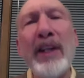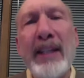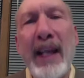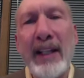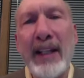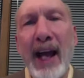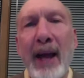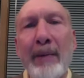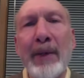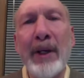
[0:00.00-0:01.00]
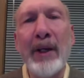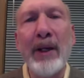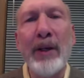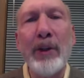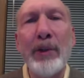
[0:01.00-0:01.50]
take time
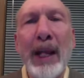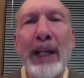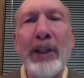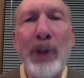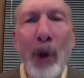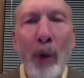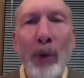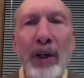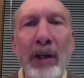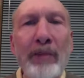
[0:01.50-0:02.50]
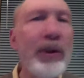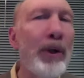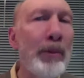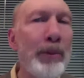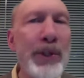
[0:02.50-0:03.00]
to make note of your
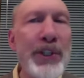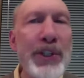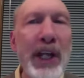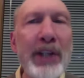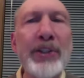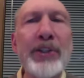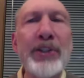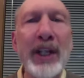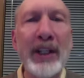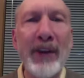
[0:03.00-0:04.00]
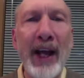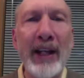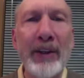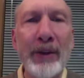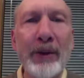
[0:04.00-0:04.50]
appreciations and
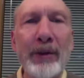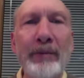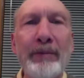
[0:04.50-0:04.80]
gratitude.